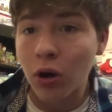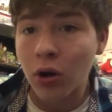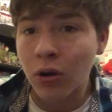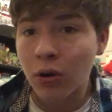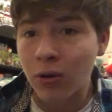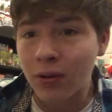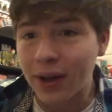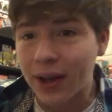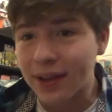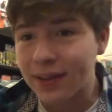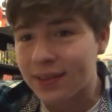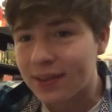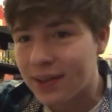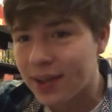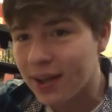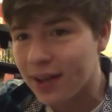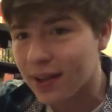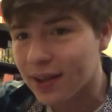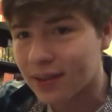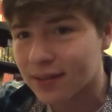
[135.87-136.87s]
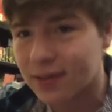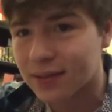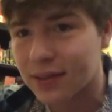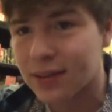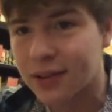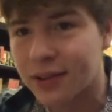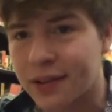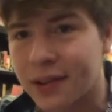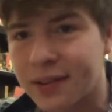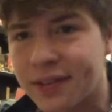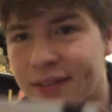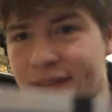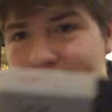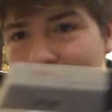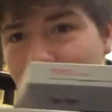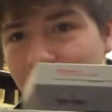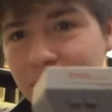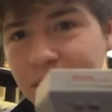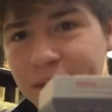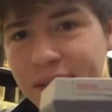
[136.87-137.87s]
Look at this, the
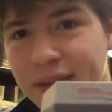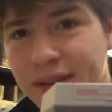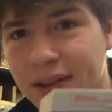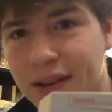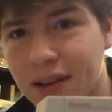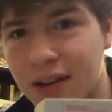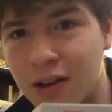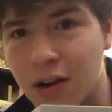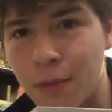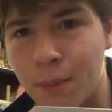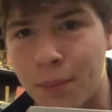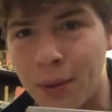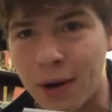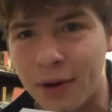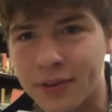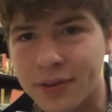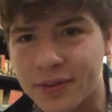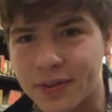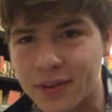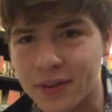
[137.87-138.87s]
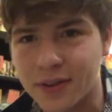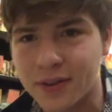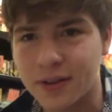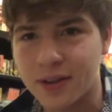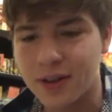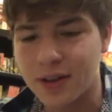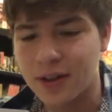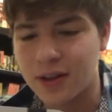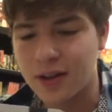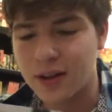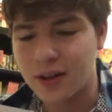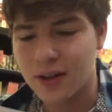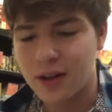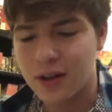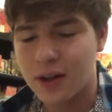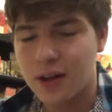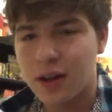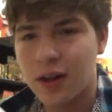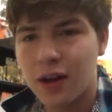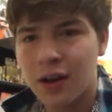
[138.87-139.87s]
size comparison.
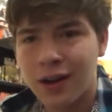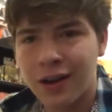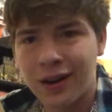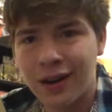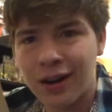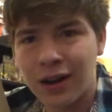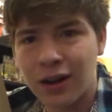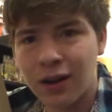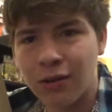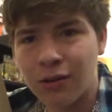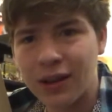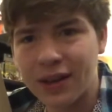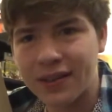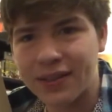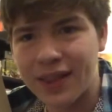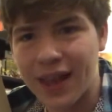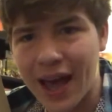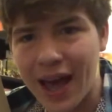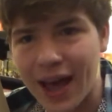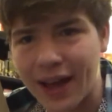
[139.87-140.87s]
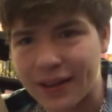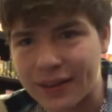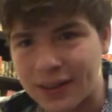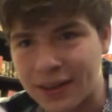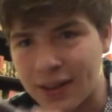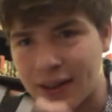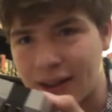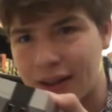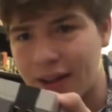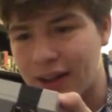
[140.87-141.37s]
Look at that.